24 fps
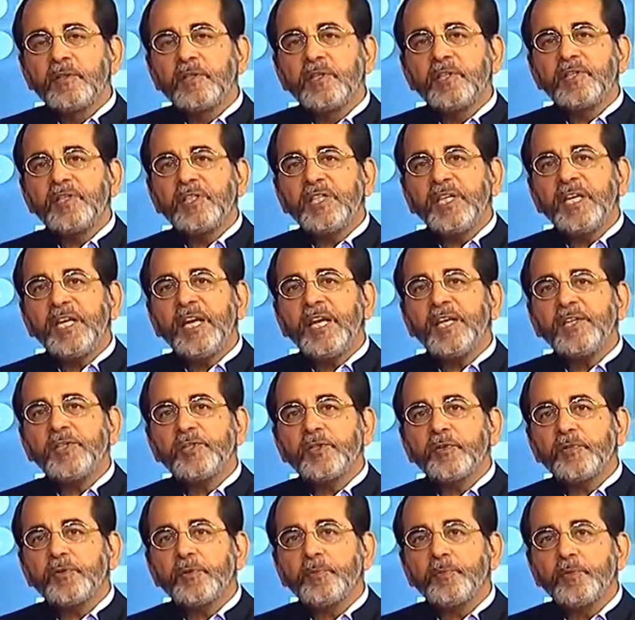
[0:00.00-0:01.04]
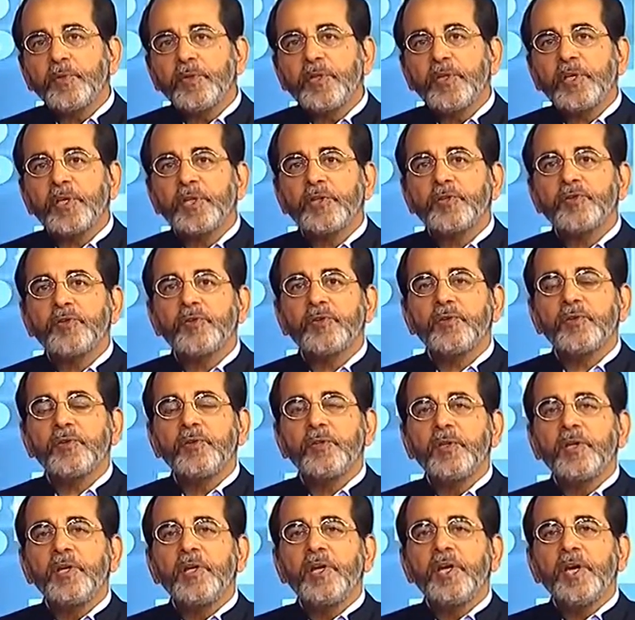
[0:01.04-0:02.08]
the sea lanes of communication
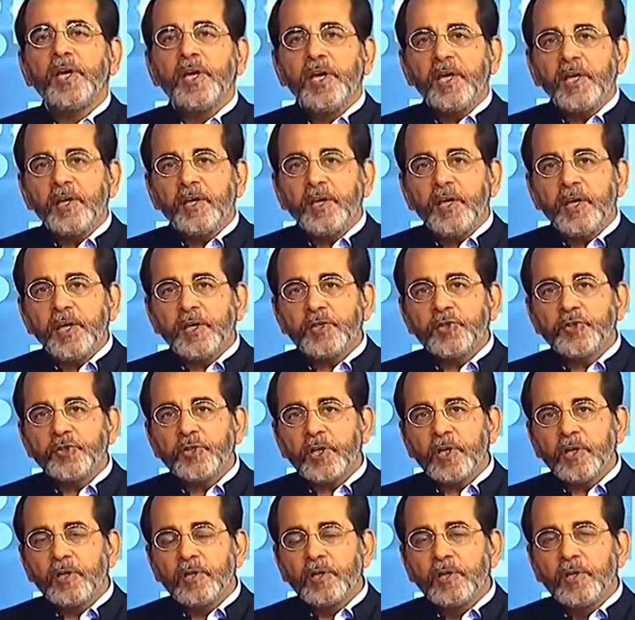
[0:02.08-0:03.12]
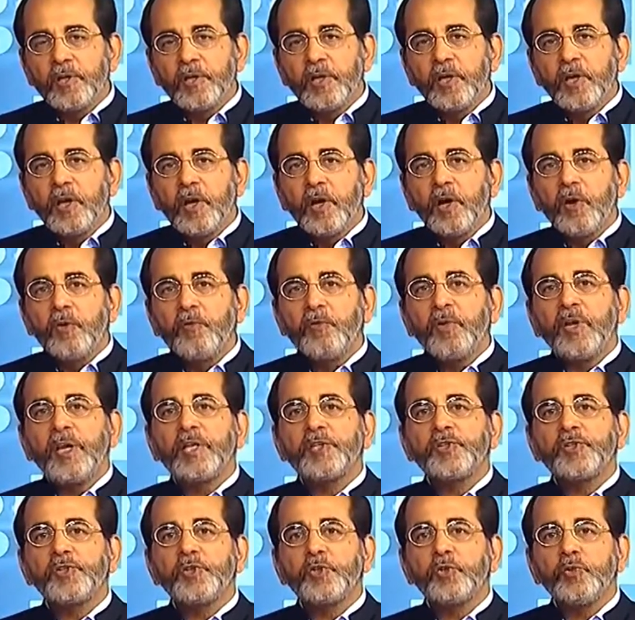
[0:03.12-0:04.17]
in Asia will
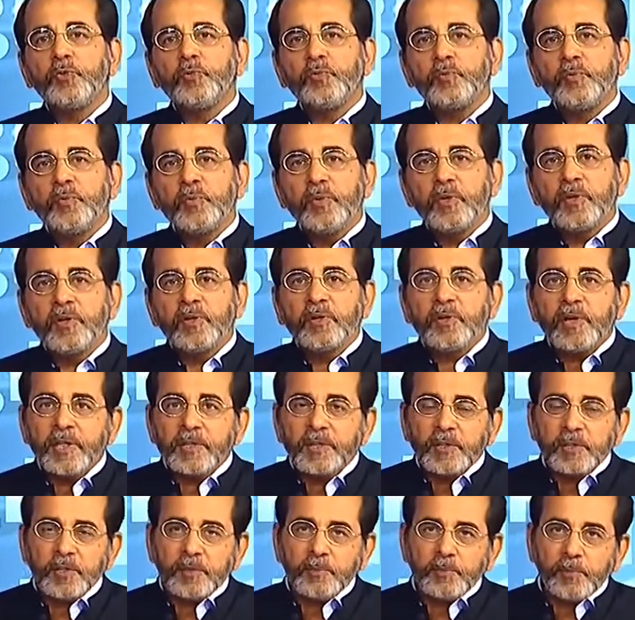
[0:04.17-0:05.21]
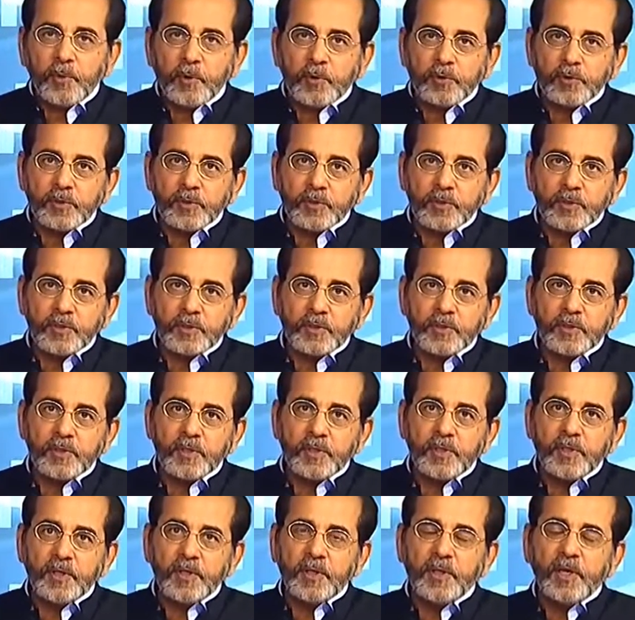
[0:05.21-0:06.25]
assume greater importance.
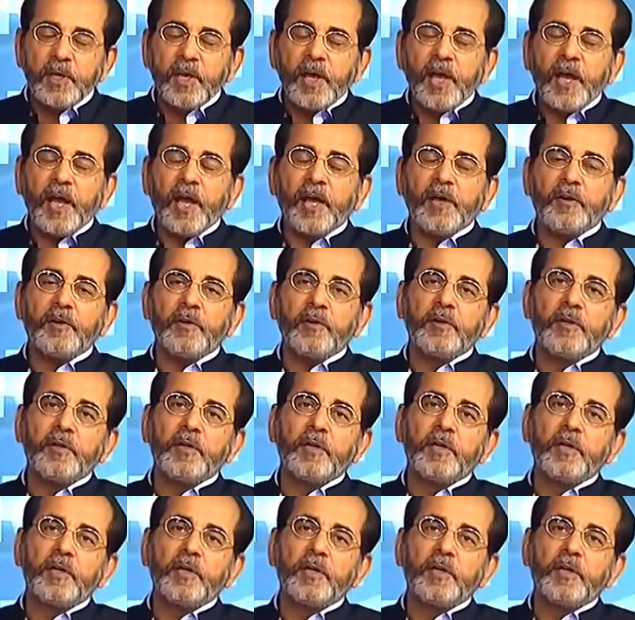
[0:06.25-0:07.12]
And